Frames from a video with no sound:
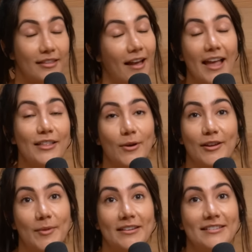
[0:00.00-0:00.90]
highly
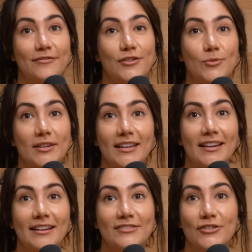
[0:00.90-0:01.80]
recommend if you
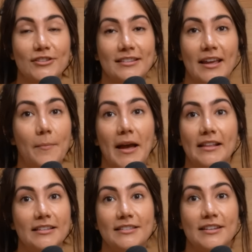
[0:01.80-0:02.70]
need just like
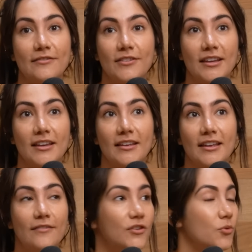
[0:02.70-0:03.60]
mindless TV,
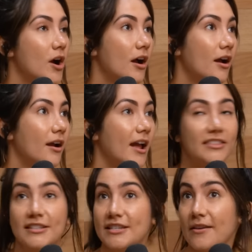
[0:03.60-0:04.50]
if you are
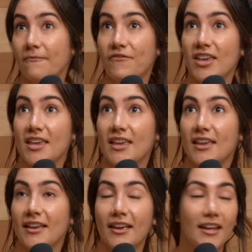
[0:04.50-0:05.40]
at the
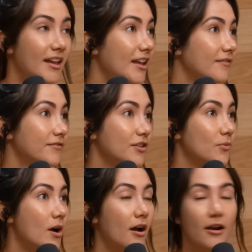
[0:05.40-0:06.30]
DMV, if
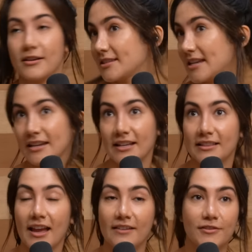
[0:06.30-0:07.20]
you are standing
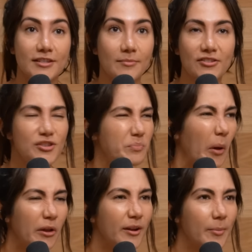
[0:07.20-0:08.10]
in line for something, just
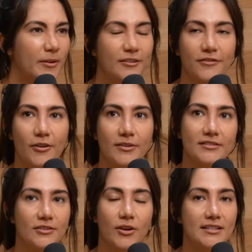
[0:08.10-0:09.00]
pull it up on your phone.
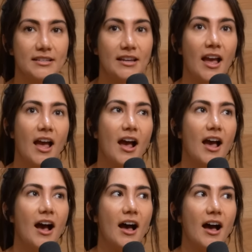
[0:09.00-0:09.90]
It's crazy.
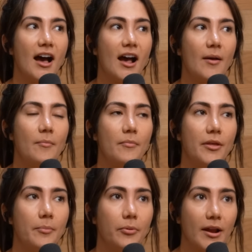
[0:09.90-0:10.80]

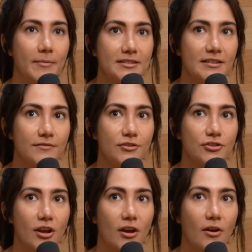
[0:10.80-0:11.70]
The premise of the
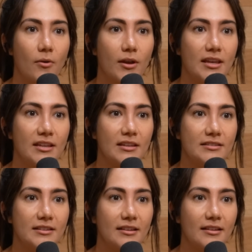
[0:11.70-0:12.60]
show
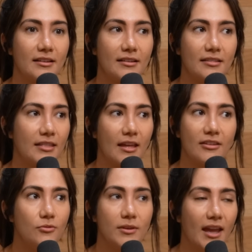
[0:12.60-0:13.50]
is that
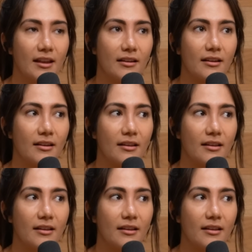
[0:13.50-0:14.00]
you get,